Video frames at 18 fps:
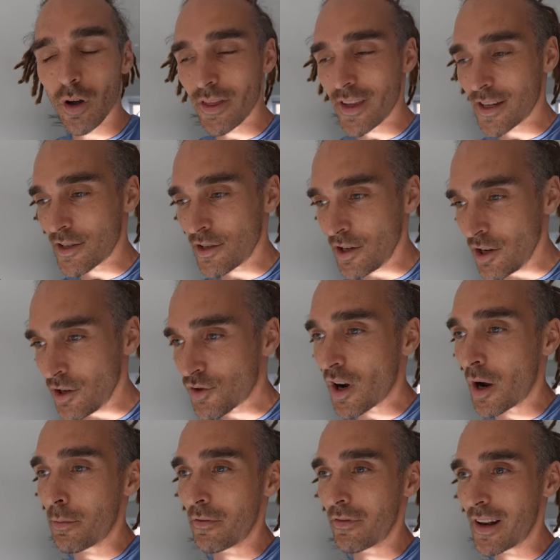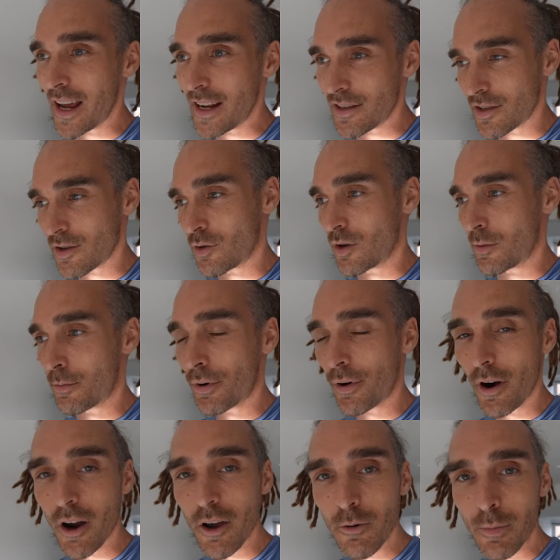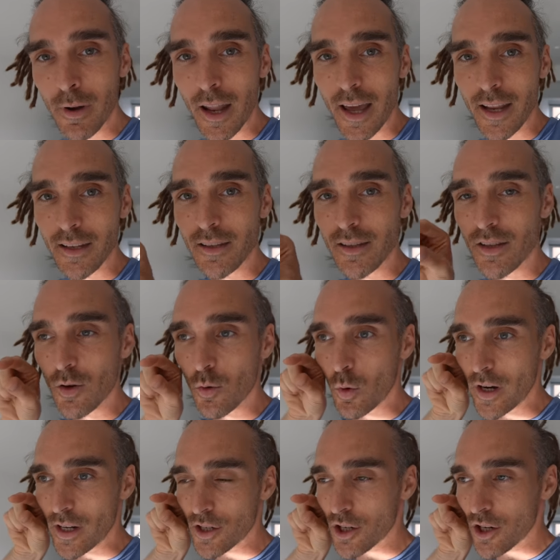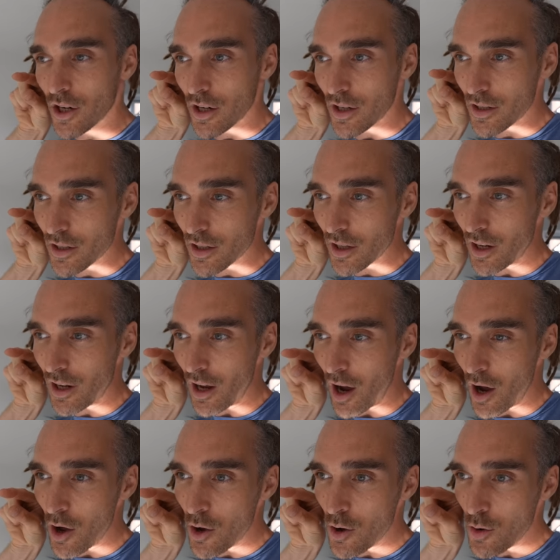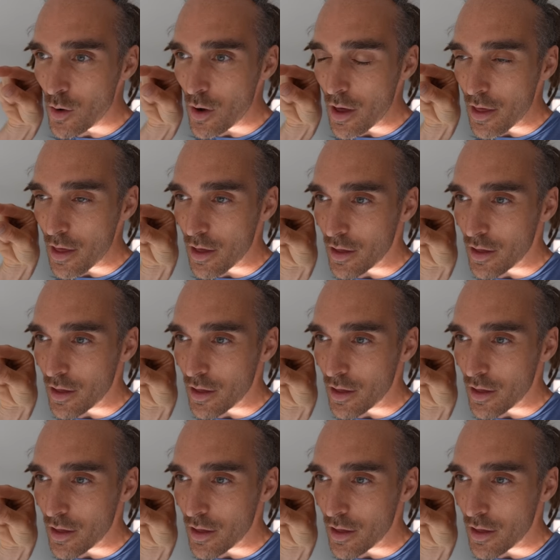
this new type of lens called a probe lens, which could go